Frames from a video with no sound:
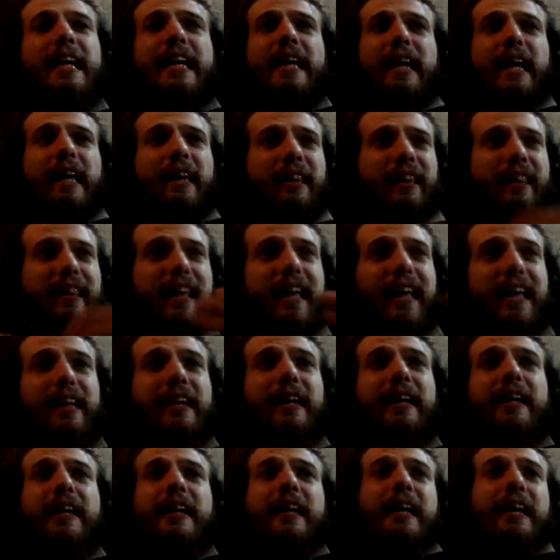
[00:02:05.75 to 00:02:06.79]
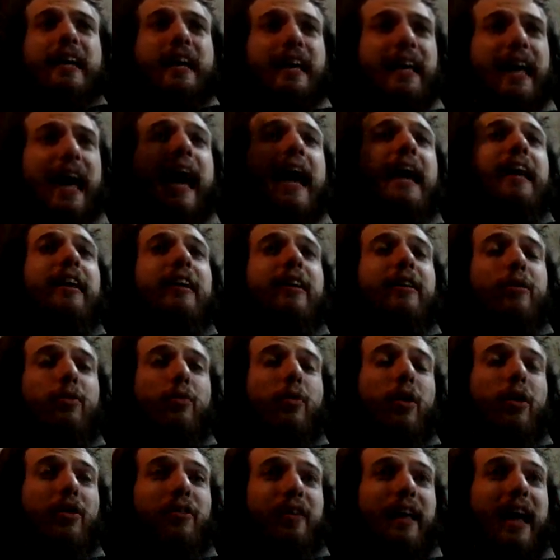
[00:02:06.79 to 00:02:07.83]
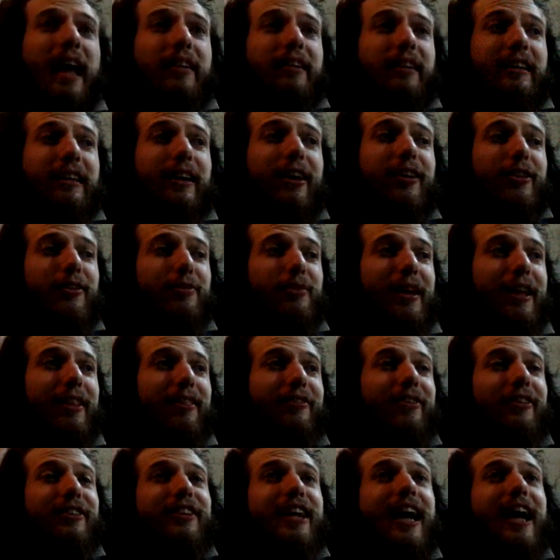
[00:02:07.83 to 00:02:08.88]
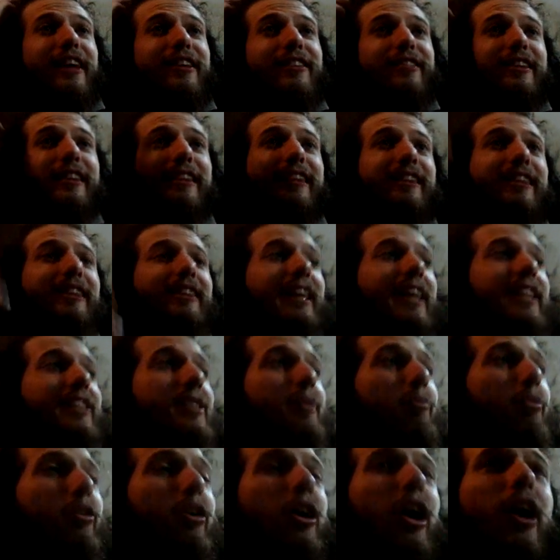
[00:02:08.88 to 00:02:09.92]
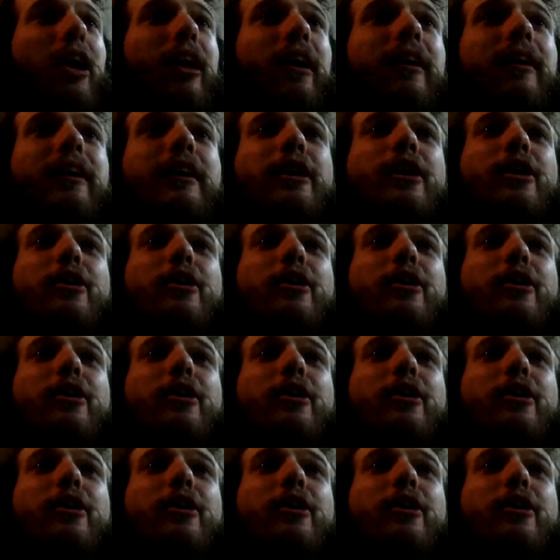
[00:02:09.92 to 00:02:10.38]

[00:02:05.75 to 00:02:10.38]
and then alle colors were advertising a detachable color,